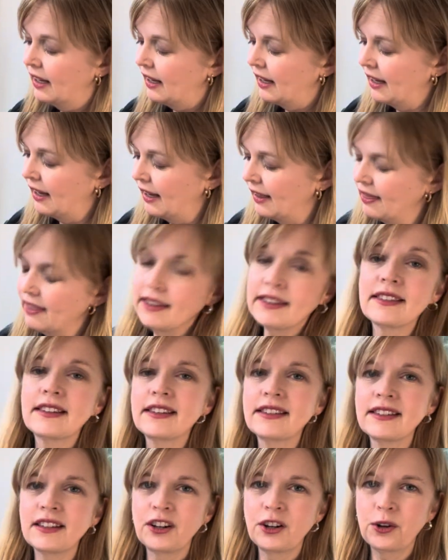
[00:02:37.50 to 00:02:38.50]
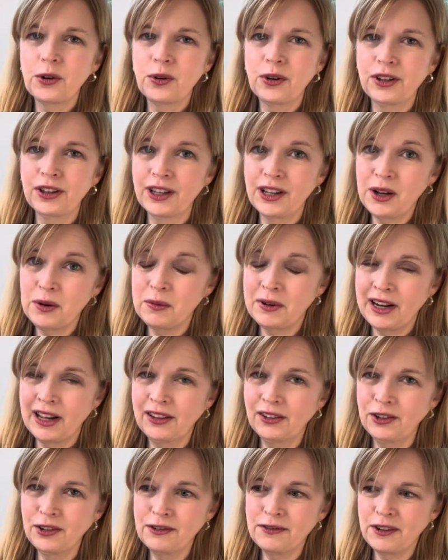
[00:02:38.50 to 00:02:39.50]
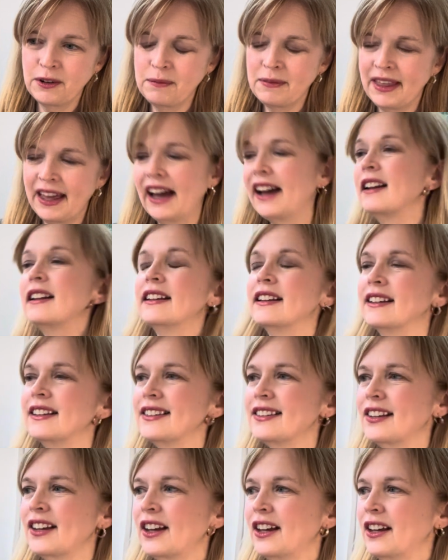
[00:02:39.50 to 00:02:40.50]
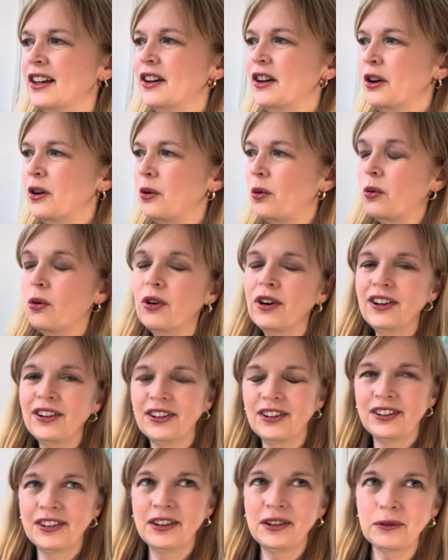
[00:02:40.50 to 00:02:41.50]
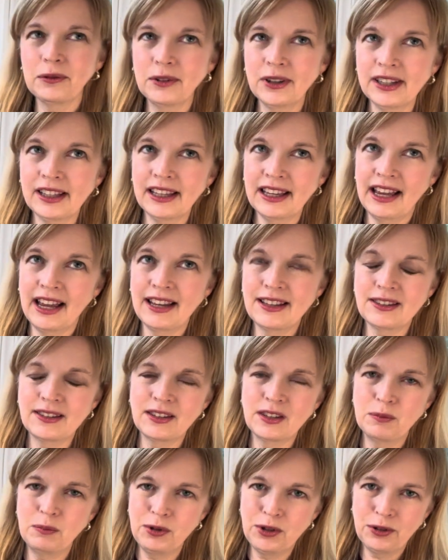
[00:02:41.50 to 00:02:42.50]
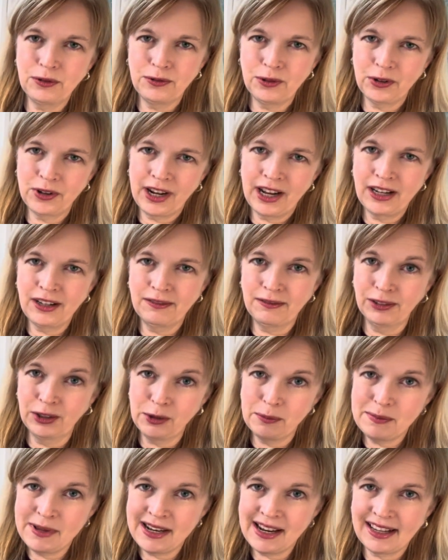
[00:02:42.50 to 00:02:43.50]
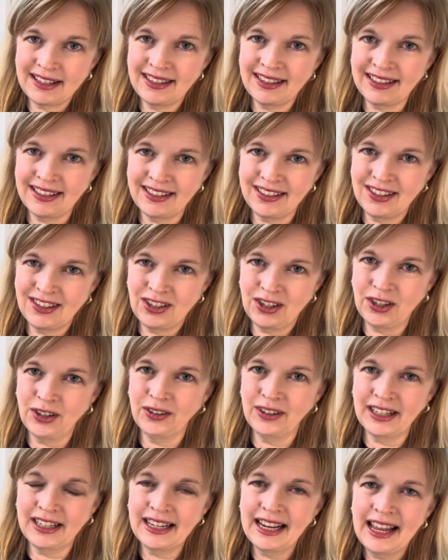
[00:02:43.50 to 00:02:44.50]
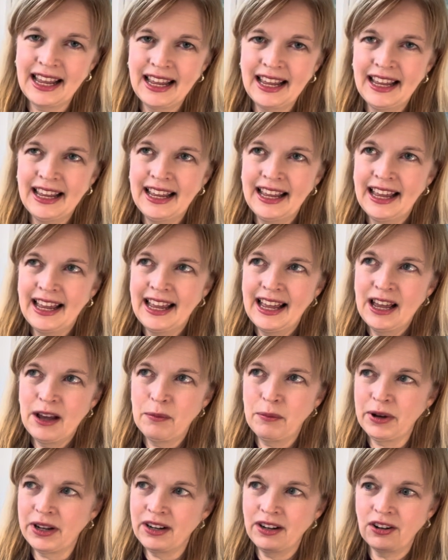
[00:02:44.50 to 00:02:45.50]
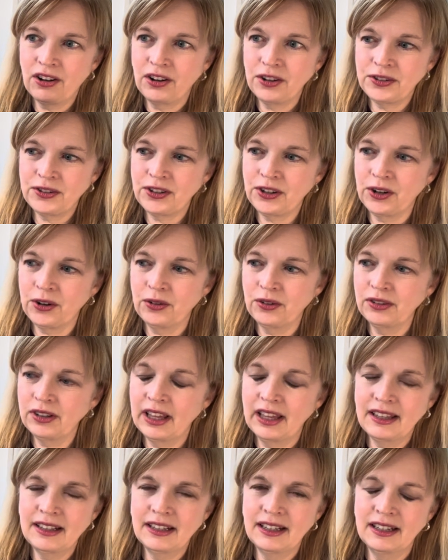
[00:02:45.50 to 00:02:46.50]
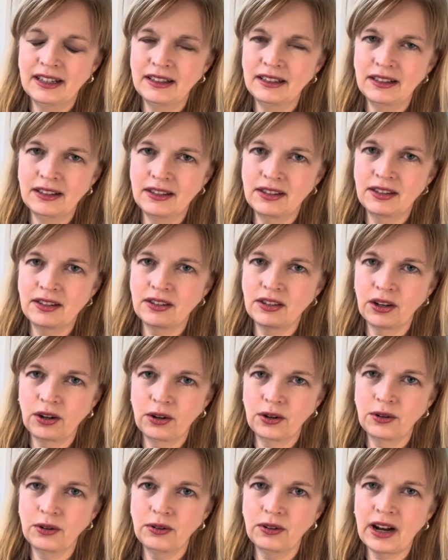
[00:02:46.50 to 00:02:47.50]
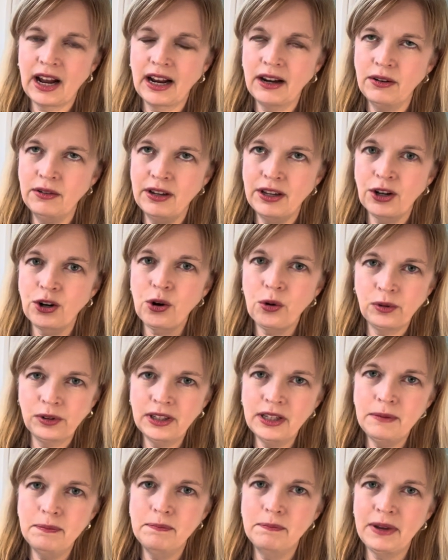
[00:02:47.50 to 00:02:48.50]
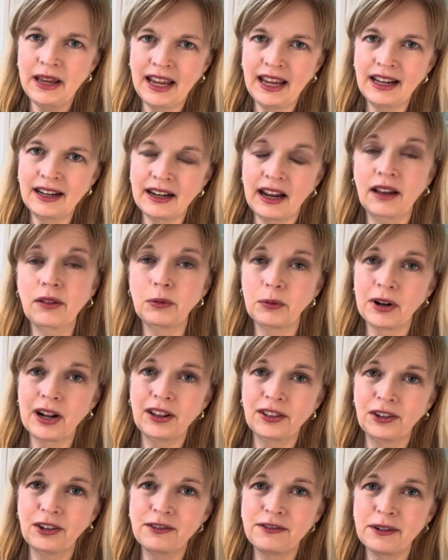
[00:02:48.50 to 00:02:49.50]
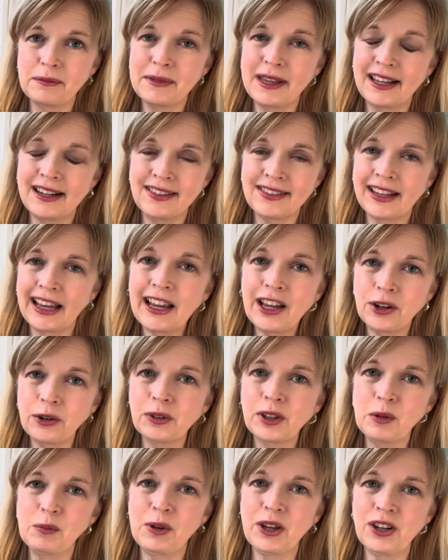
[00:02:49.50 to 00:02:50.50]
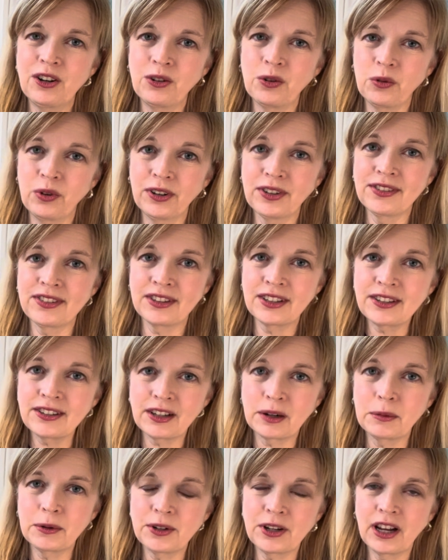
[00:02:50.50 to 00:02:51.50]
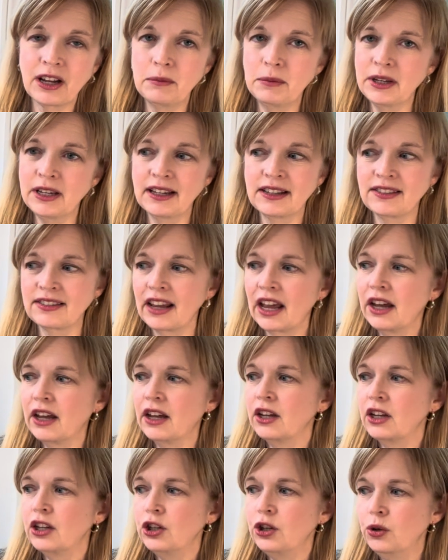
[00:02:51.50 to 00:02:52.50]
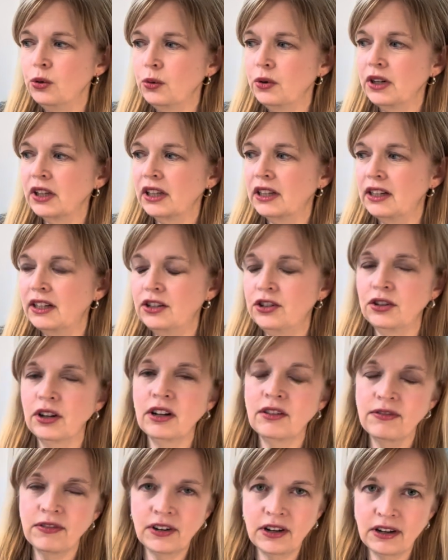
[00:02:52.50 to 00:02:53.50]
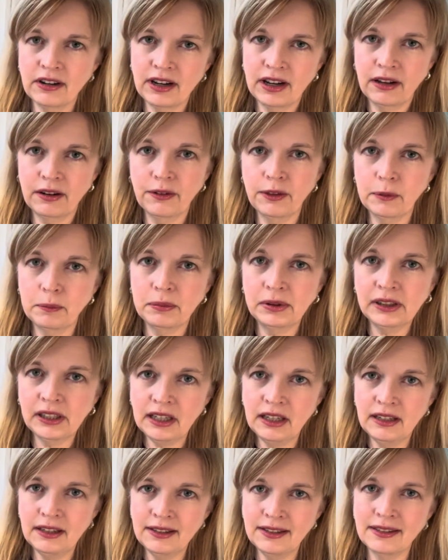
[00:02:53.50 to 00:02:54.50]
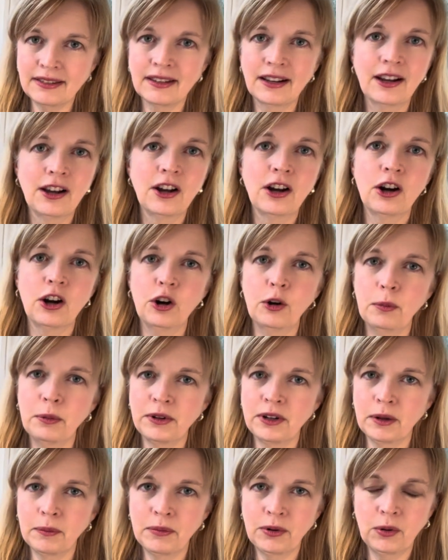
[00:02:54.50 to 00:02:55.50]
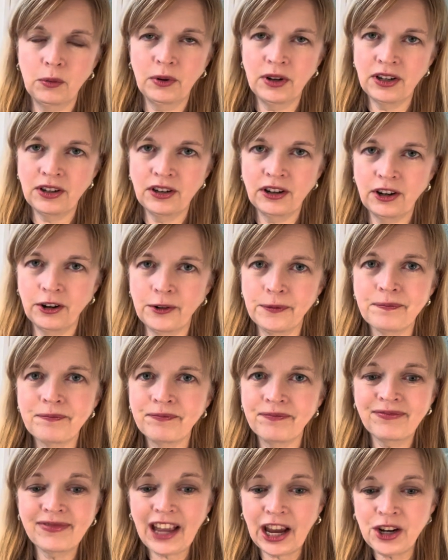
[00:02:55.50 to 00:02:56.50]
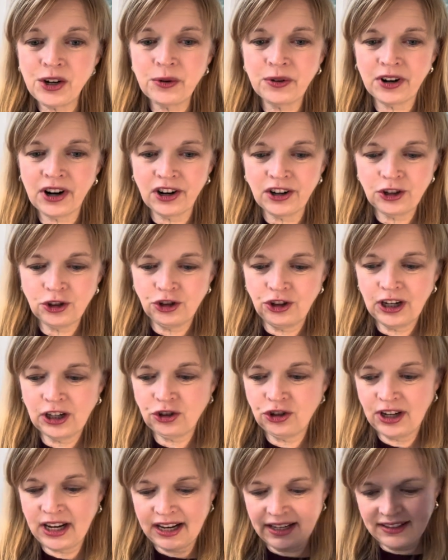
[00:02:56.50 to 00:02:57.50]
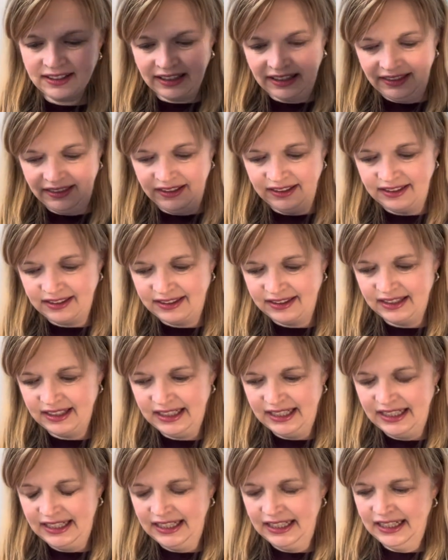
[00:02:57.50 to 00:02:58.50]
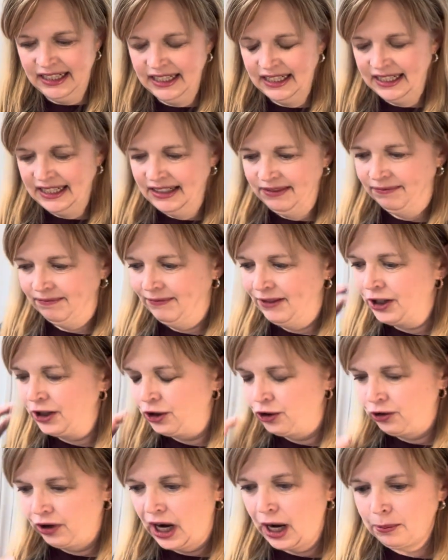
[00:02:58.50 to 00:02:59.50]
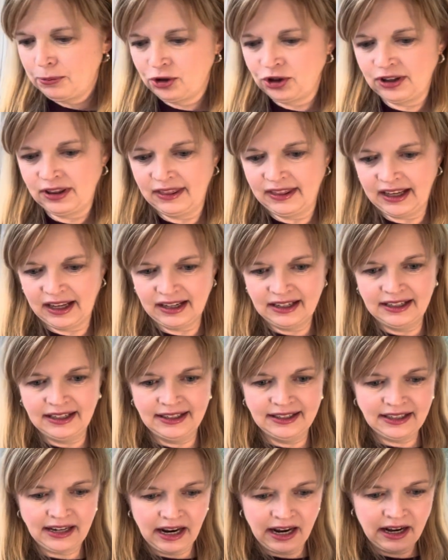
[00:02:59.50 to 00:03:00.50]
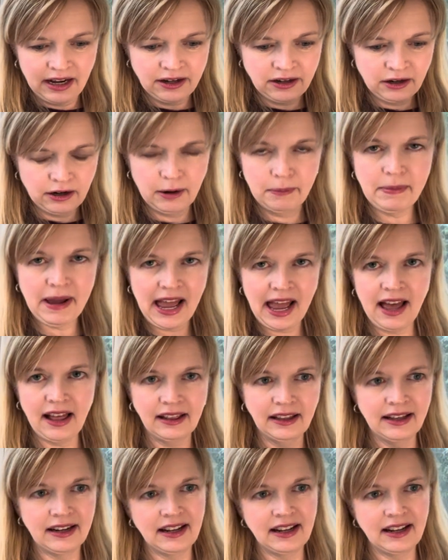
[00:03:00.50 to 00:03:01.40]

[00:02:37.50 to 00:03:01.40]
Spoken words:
and this is in acrylic. And what I learned from that is oil really has this beautiful kind of luminescence to it, but it also it's so I can only paint. What I learned from that is I can only paint in oils in the summertime because you really need to. And for your health, please open up a window. I know an artist, she actually has like this contraption that is on her palette